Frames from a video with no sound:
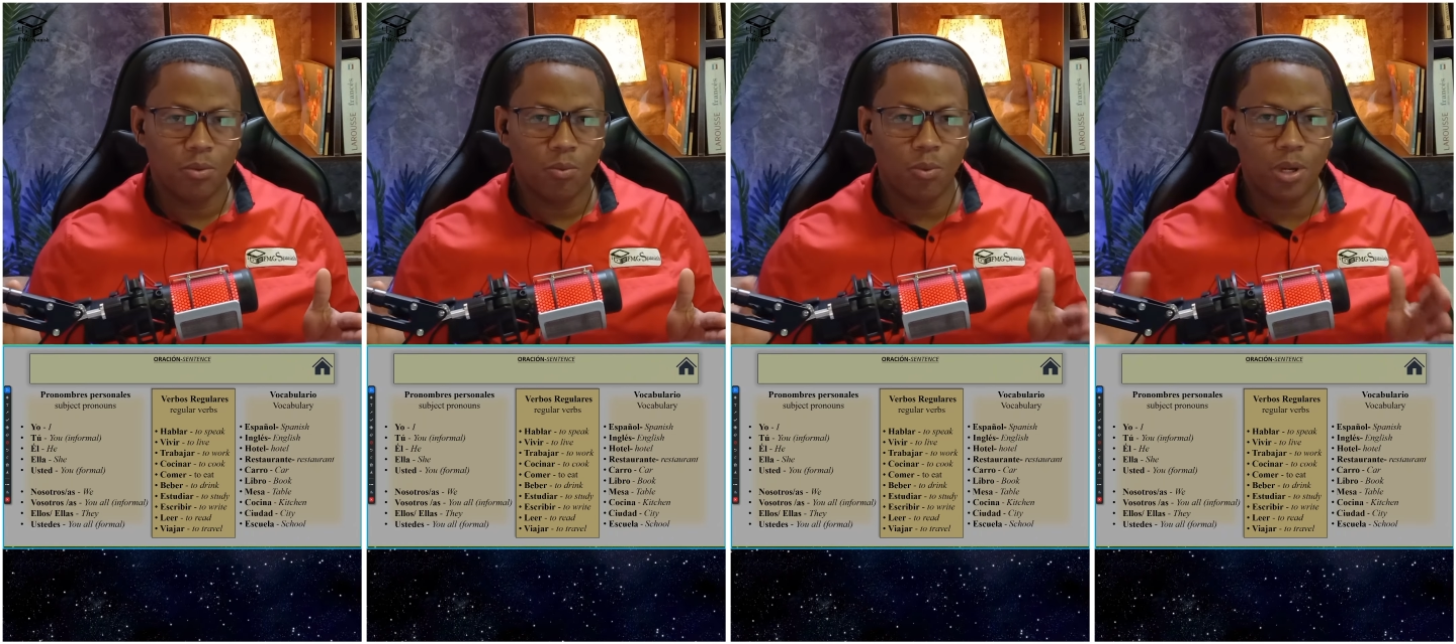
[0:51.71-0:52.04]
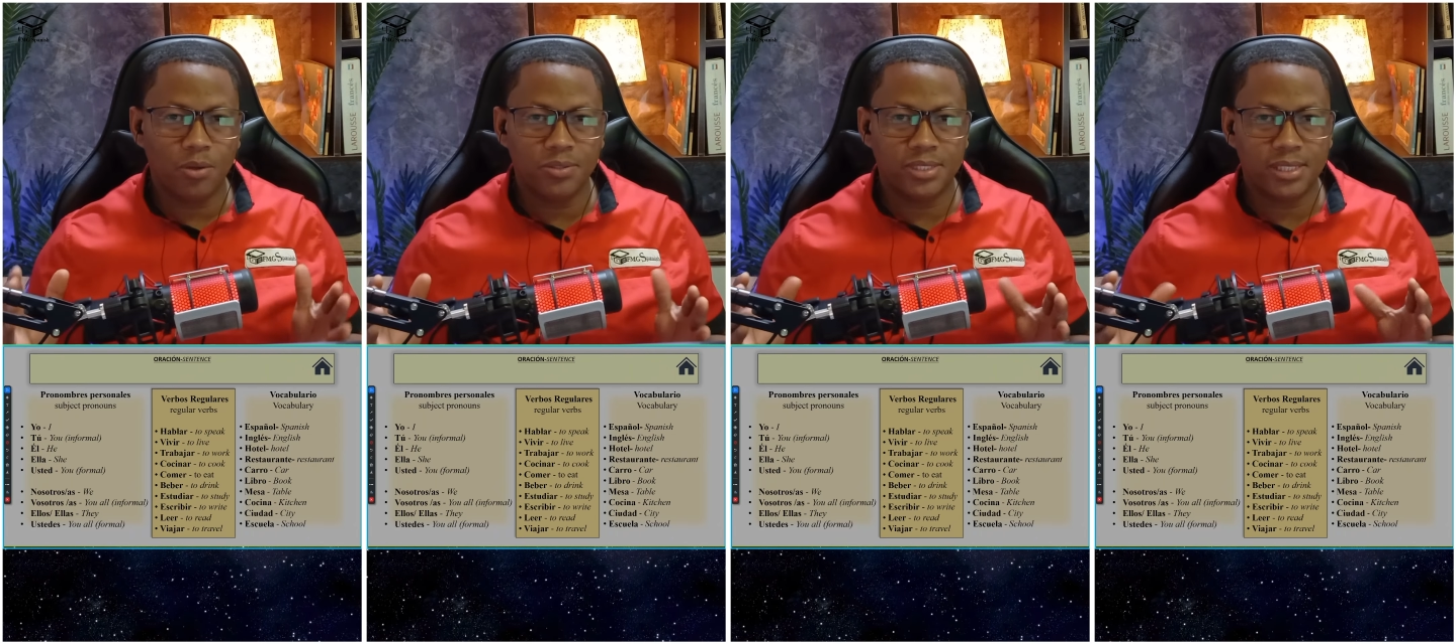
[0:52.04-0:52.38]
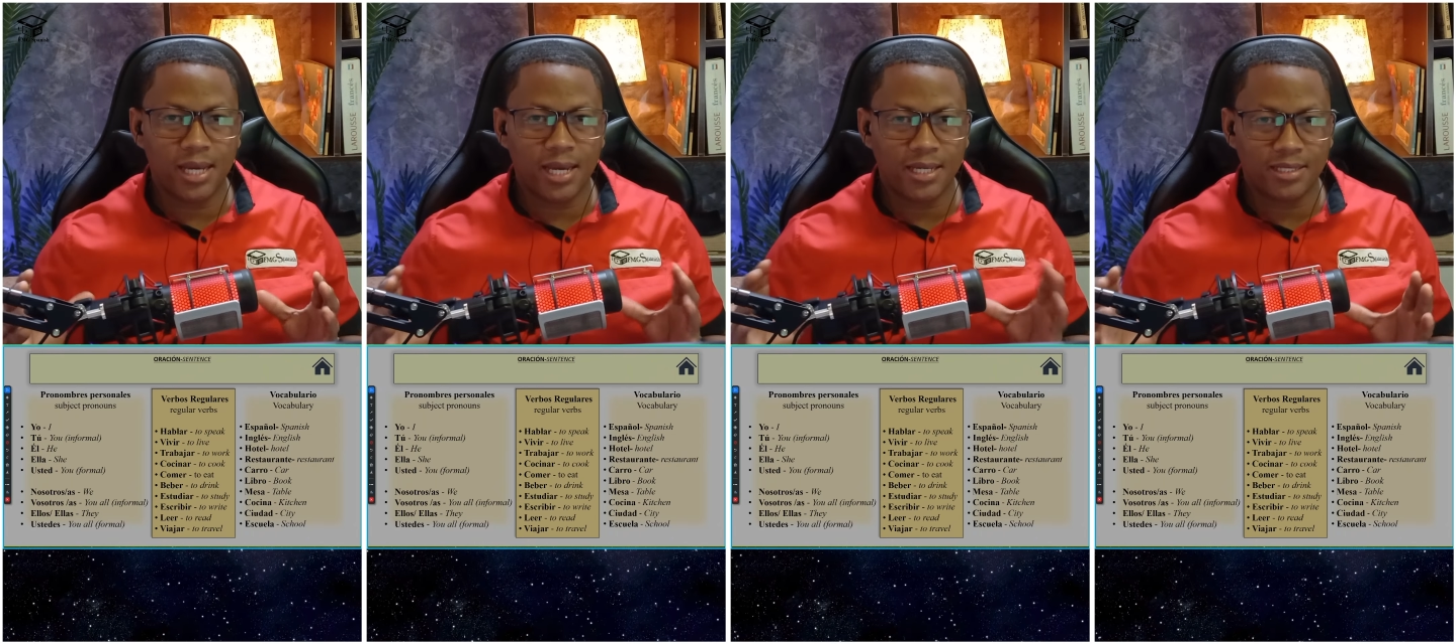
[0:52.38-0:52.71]
We could
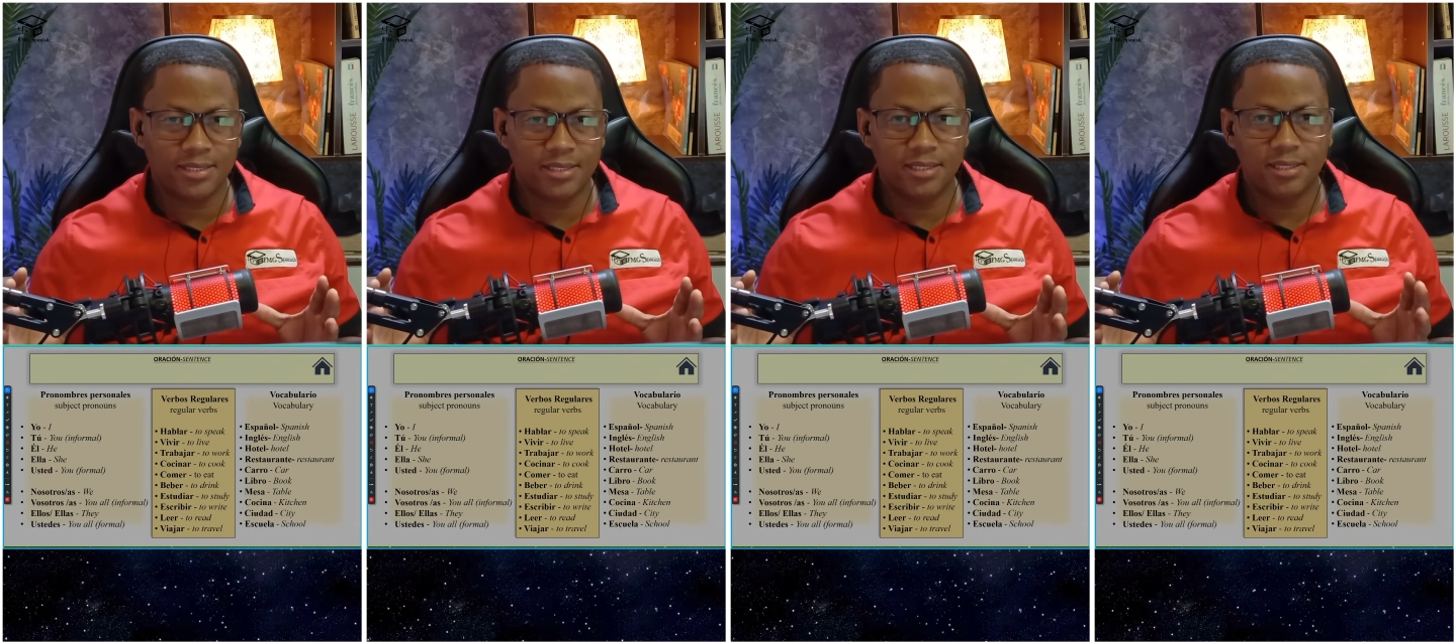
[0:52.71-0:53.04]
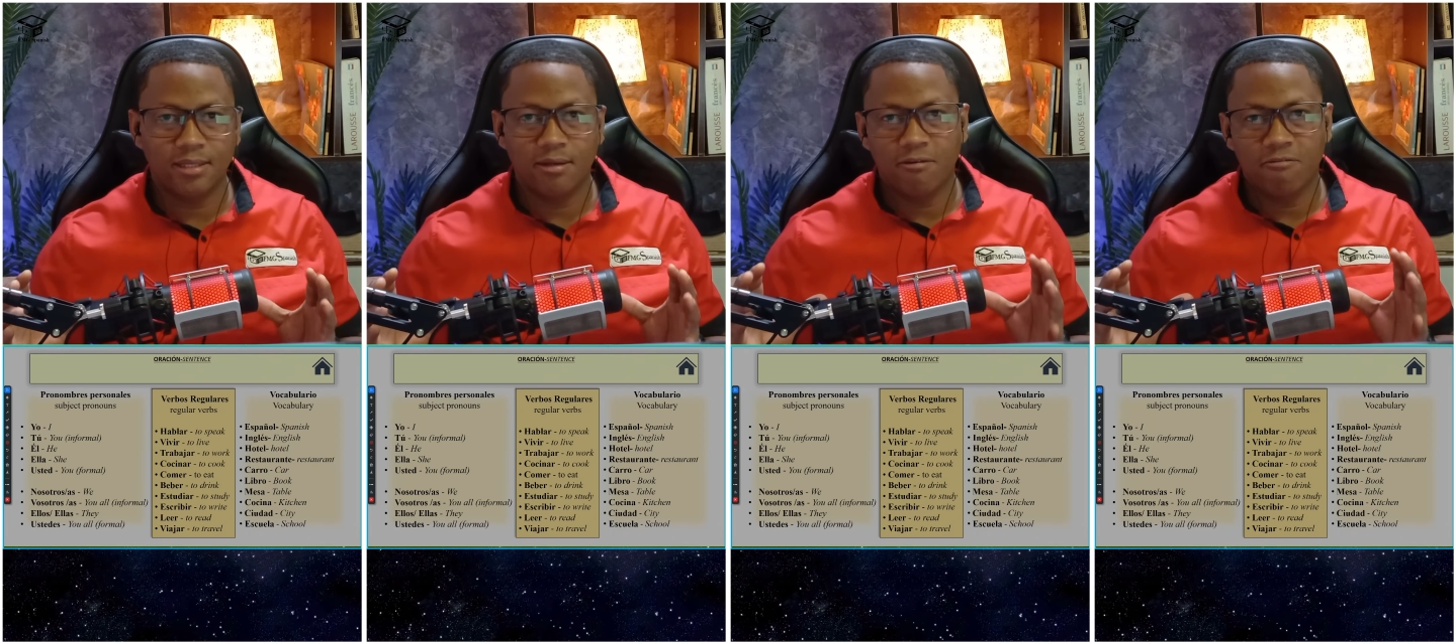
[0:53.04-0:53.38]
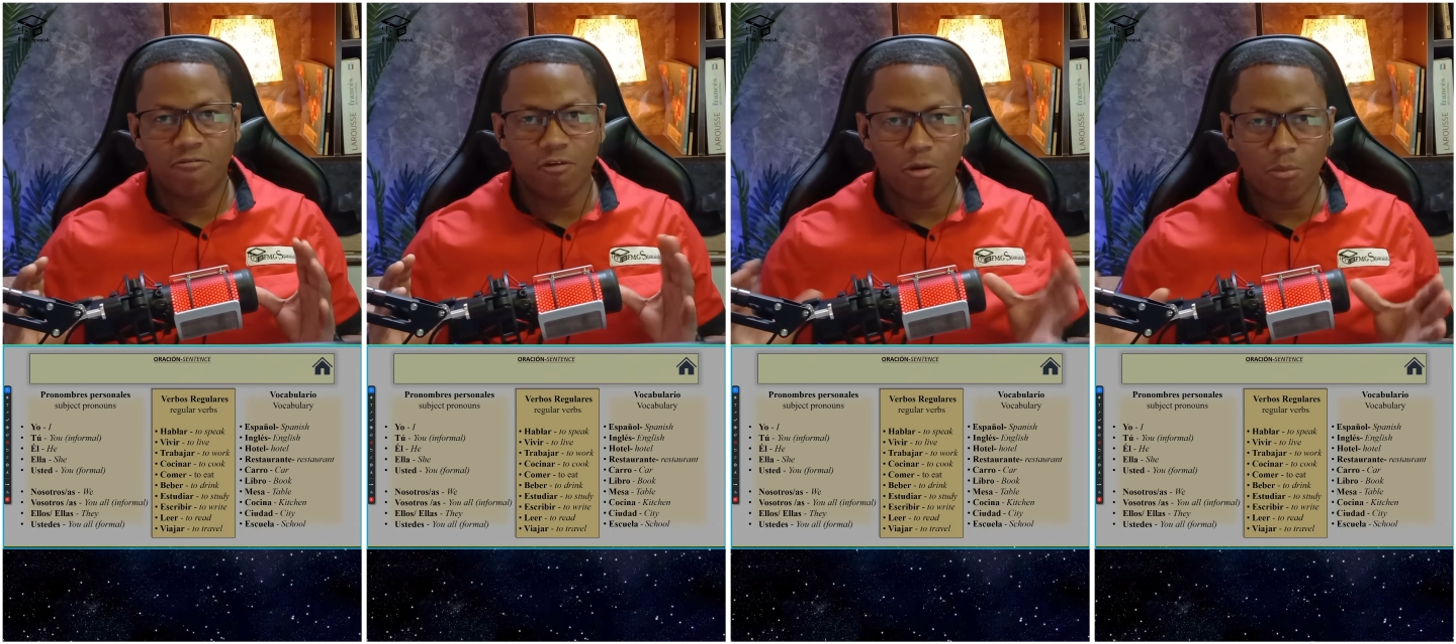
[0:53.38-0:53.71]
say it
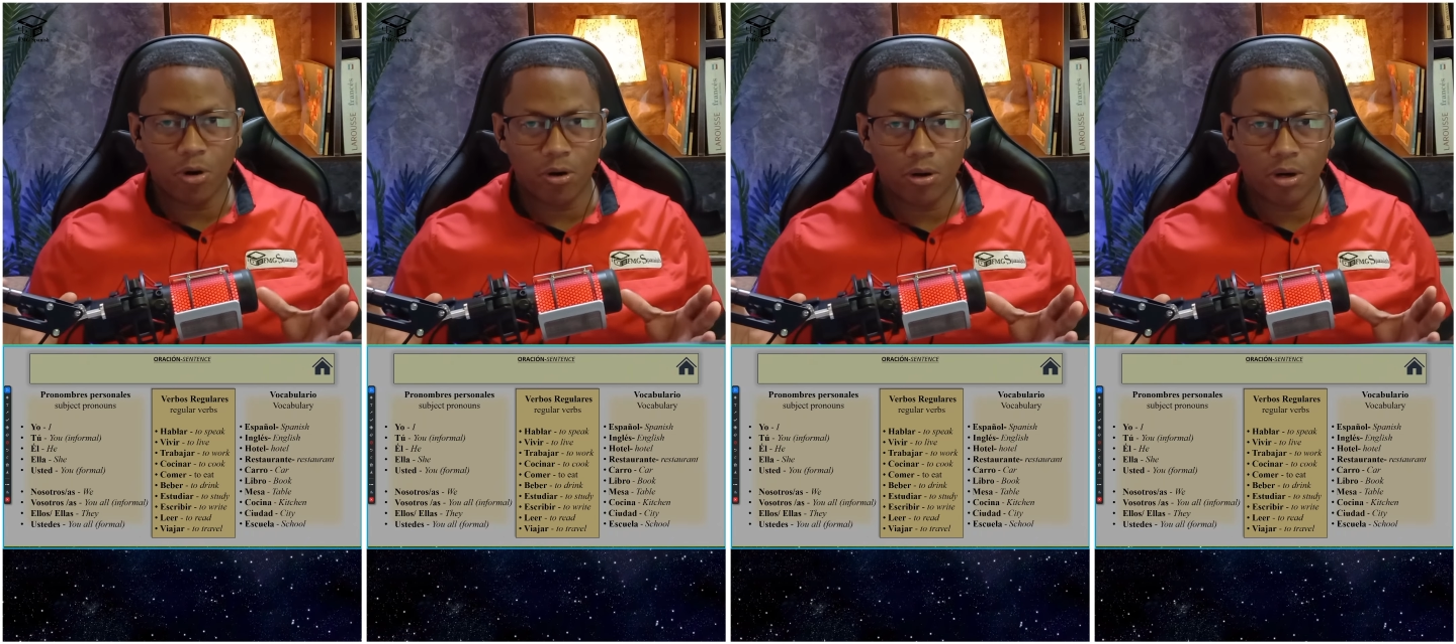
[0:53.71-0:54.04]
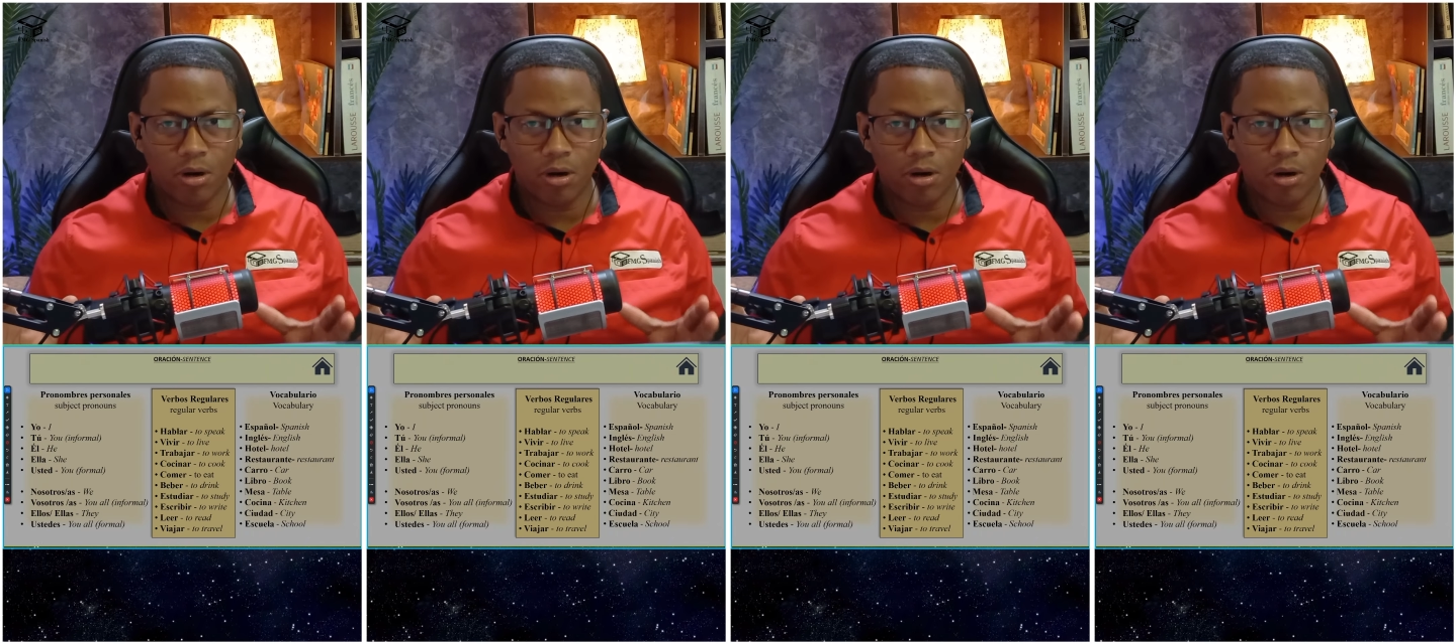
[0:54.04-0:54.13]
formal